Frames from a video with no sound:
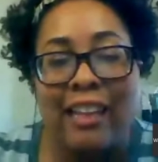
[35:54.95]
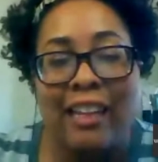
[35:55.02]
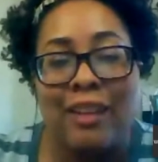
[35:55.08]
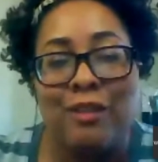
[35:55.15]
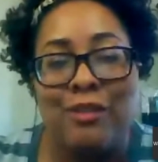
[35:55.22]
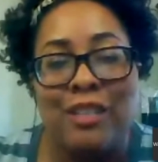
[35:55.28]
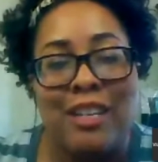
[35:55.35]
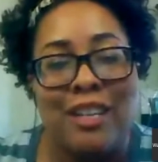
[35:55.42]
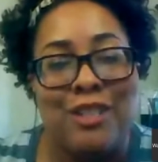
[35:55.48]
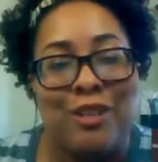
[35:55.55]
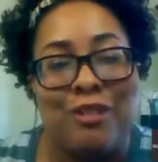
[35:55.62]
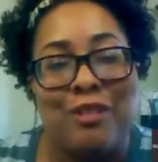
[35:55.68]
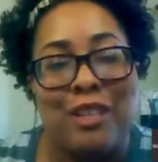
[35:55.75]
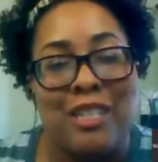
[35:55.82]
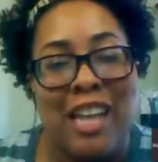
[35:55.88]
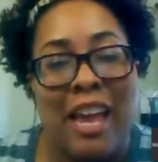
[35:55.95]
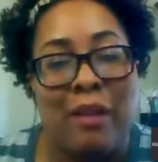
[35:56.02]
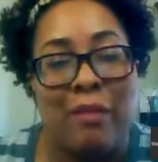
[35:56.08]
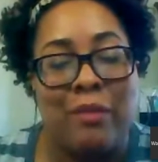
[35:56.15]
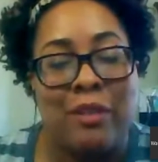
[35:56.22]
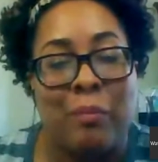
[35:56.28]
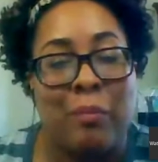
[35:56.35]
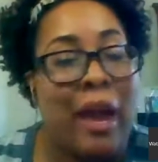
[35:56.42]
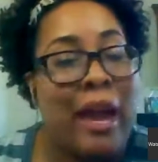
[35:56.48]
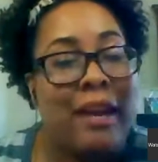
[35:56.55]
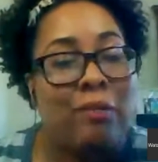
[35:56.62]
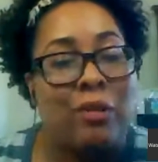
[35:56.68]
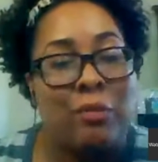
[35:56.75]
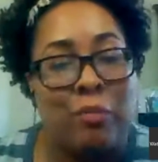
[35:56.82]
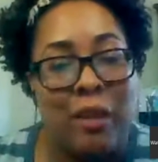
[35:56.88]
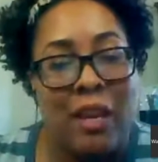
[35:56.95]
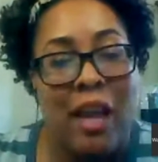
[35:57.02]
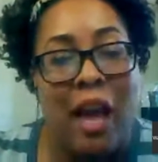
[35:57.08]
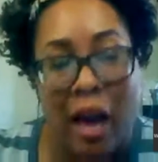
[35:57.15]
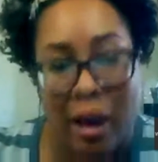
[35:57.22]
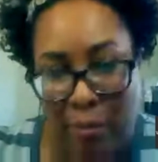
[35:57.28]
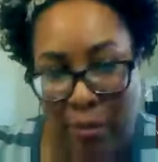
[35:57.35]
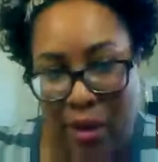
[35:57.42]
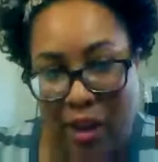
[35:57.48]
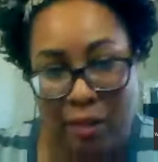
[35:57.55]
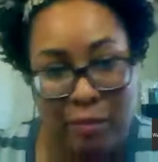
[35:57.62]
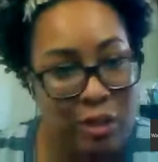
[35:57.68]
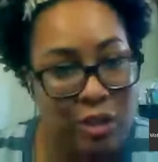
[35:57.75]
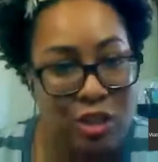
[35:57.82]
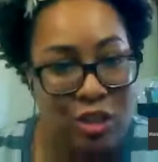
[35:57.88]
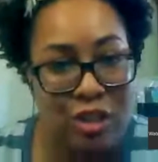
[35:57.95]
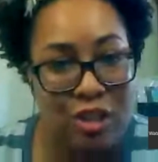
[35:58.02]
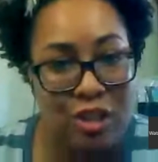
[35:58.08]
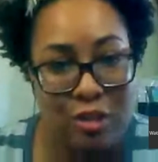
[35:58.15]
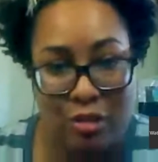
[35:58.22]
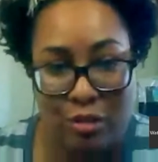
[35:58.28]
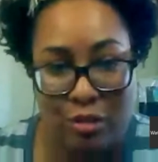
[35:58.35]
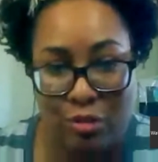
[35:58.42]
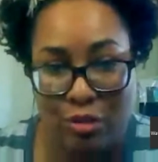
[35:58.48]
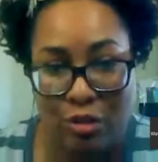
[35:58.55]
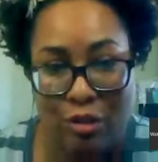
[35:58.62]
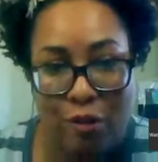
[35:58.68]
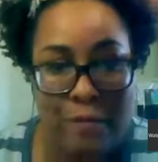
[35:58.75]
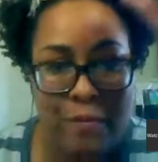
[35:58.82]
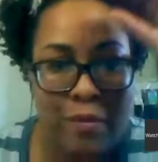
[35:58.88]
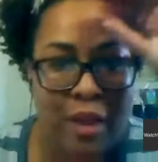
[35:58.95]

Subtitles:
Sally losing it during the debate would be epic, which is so true.